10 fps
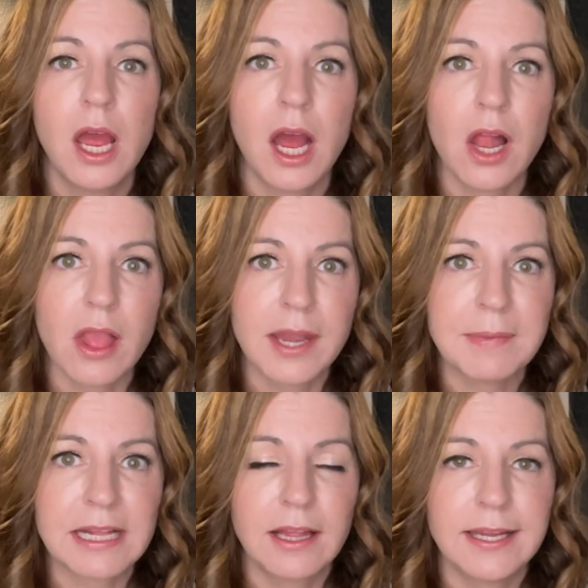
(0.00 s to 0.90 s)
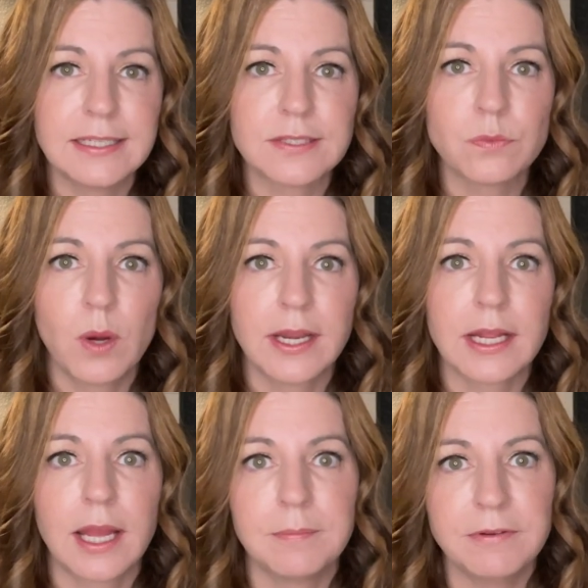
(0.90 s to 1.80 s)
A lot of my clients want to
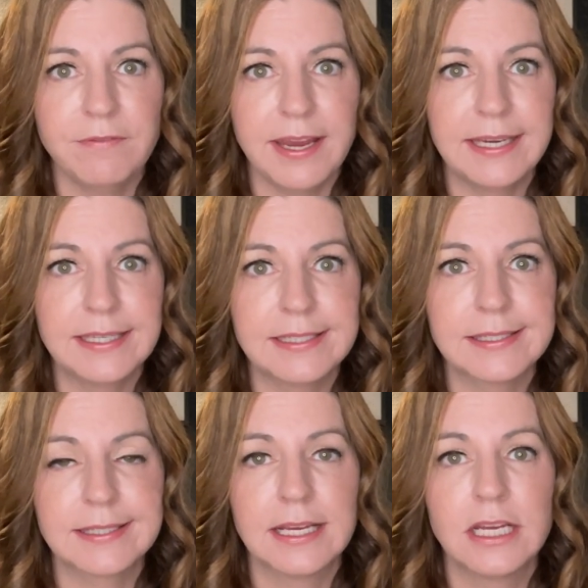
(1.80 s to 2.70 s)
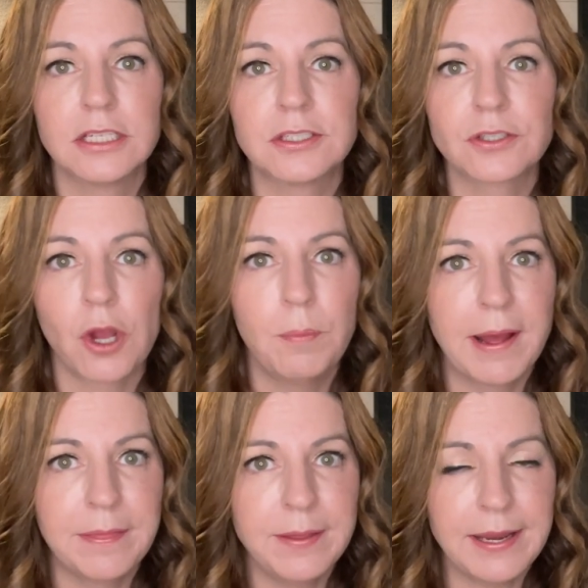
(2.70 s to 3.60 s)
come to Vegas, scope
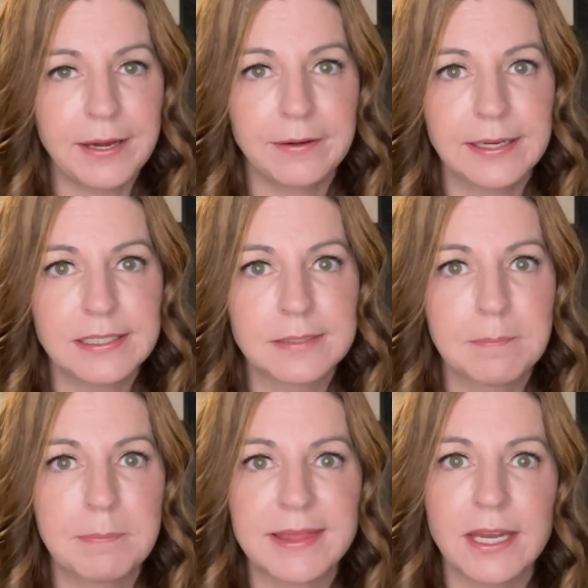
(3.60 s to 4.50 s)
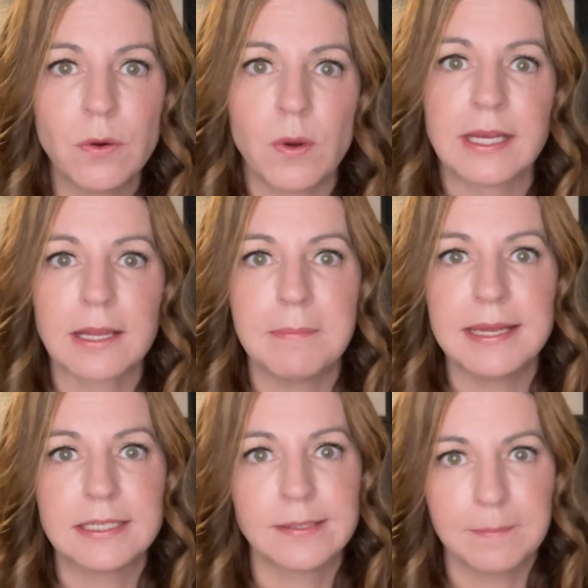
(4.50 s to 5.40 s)
out the areas, but they don't want to
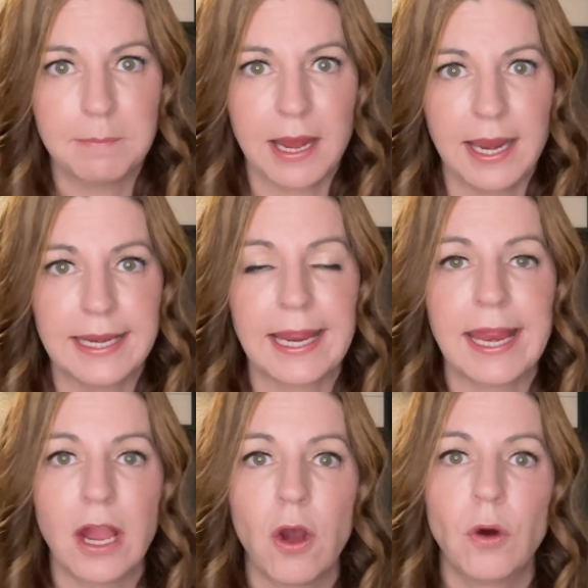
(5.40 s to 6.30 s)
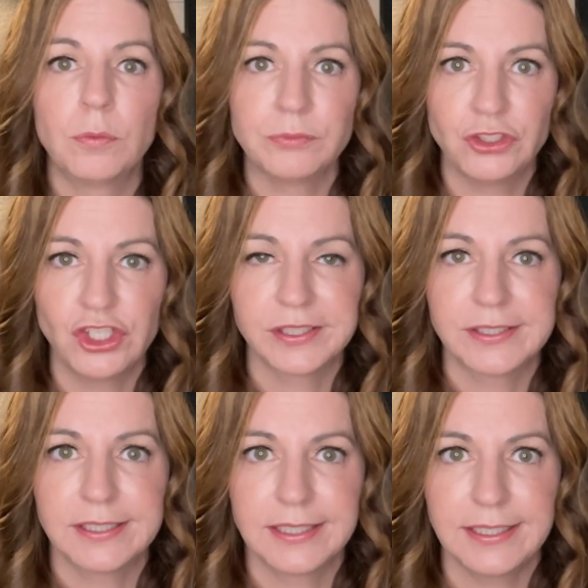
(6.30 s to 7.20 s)
commit to buying a home
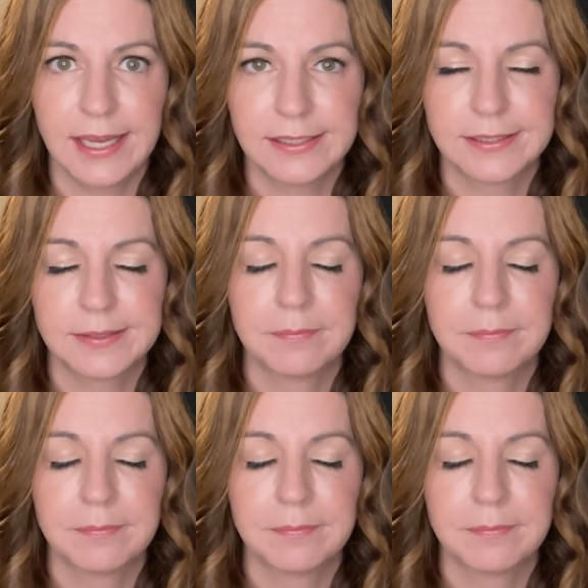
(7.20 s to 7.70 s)
just yet.